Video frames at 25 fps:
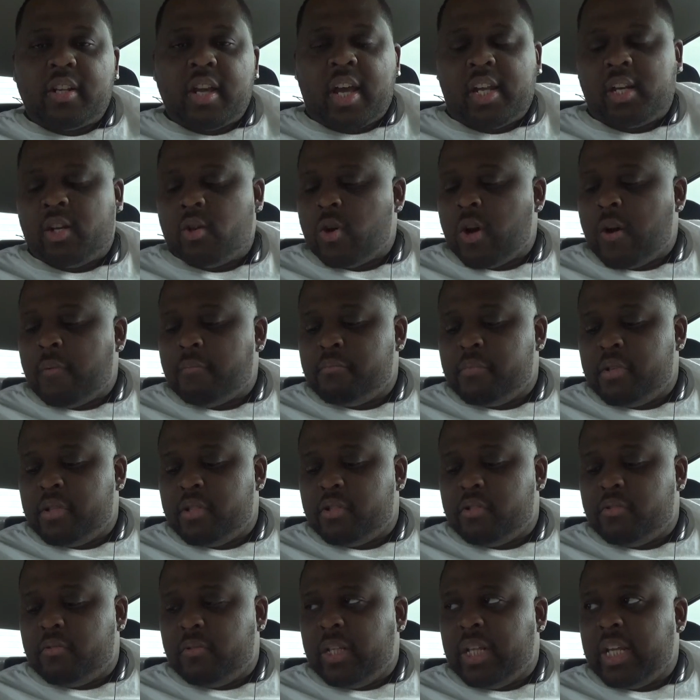I know I've
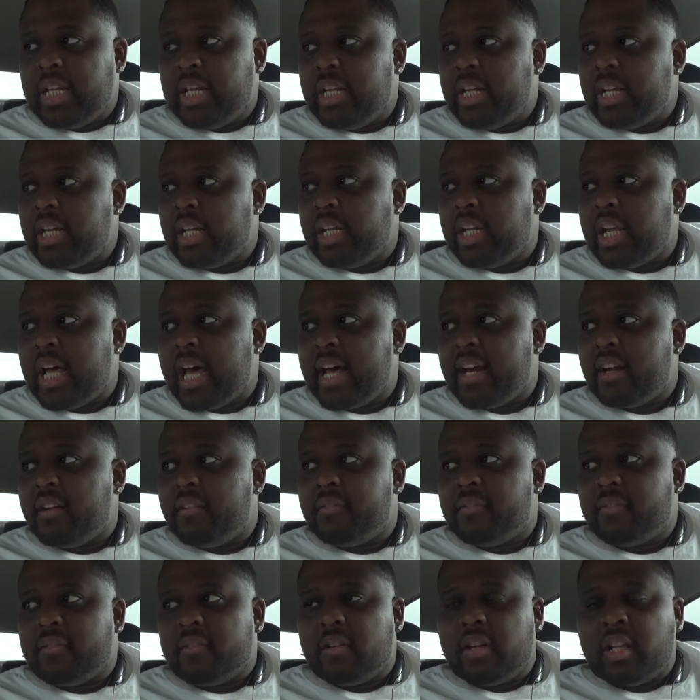been getting a lot
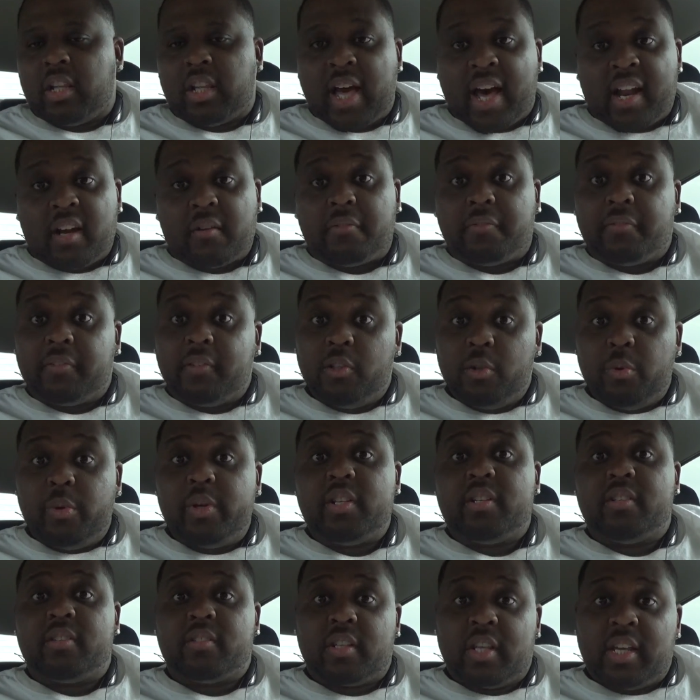of
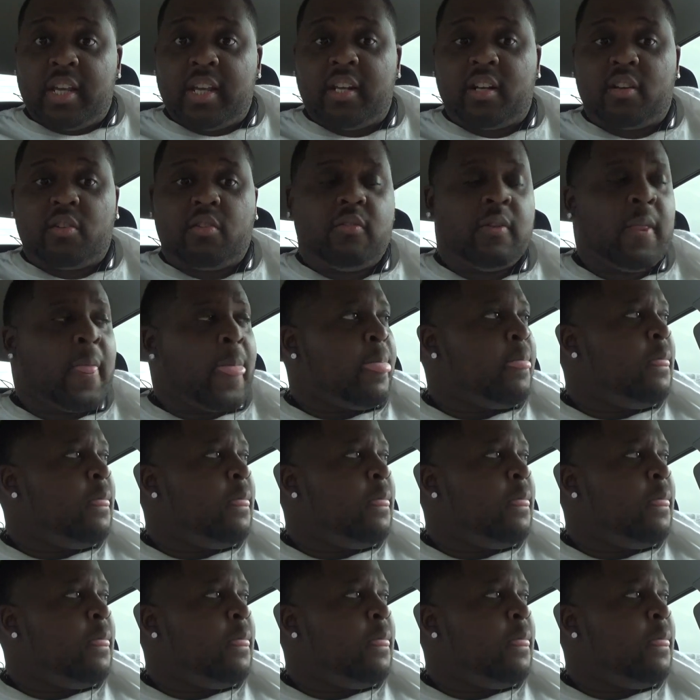fluids in.